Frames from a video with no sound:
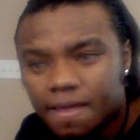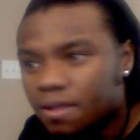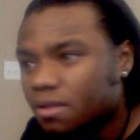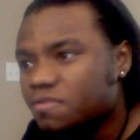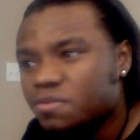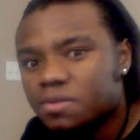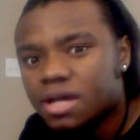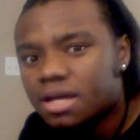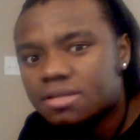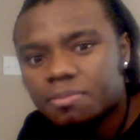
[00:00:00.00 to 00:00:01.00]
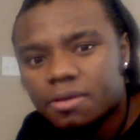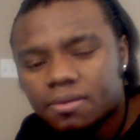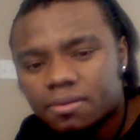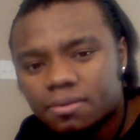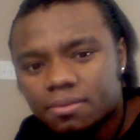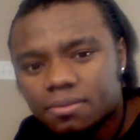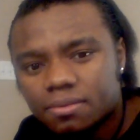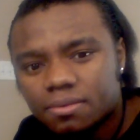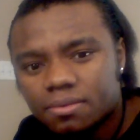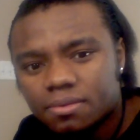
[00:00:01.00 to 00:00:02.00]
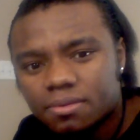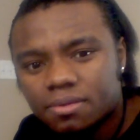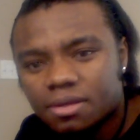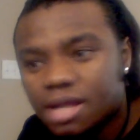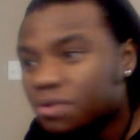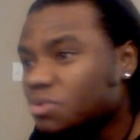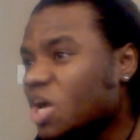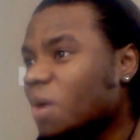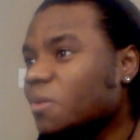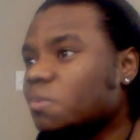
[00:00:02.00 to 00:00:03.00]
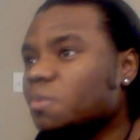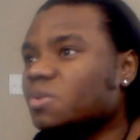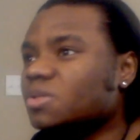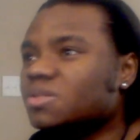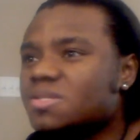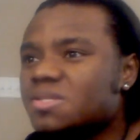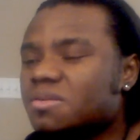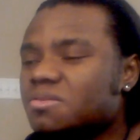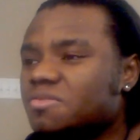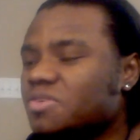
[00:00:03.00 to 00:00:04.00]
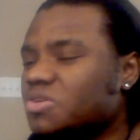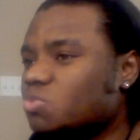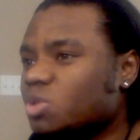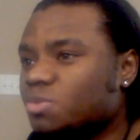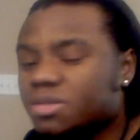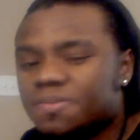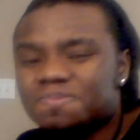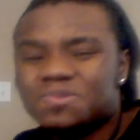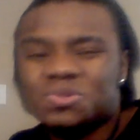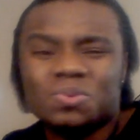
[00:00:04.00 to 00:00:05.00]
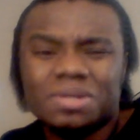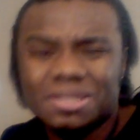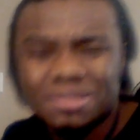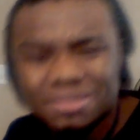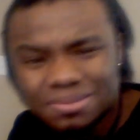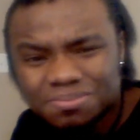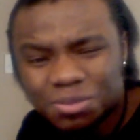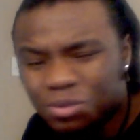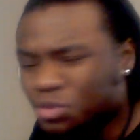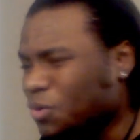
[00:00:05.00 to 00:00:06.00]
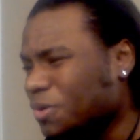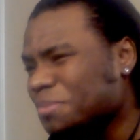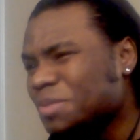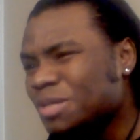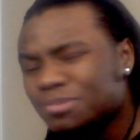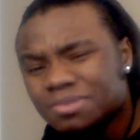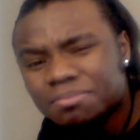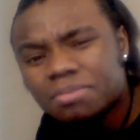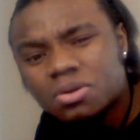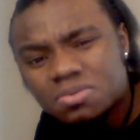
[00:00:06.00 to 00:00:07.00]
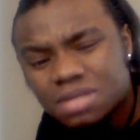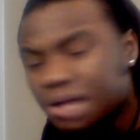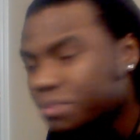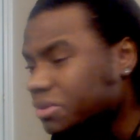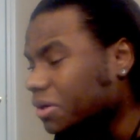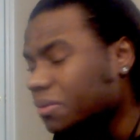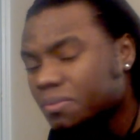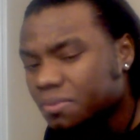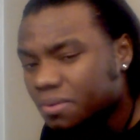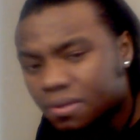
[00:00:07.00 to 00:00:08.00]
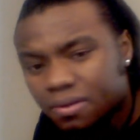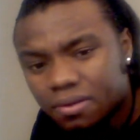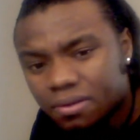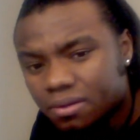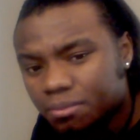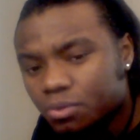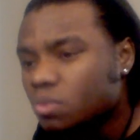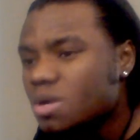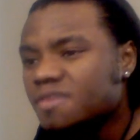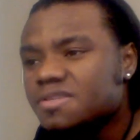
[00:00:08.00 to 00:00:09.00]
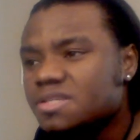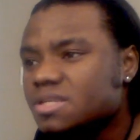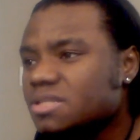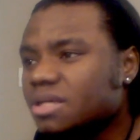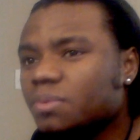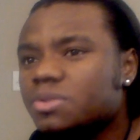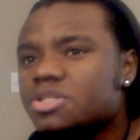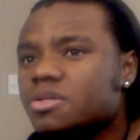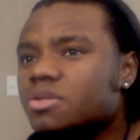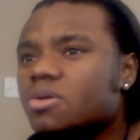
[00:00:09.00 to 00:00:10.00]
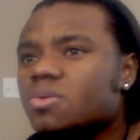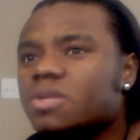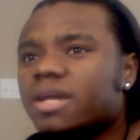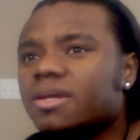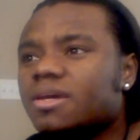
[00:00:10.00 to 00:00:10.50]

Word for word: I love you guys, man. And I don't know how many people are gonna see this video, maybe 20, maybe 30 people at most, I don't know whoever sees it, I want you to know that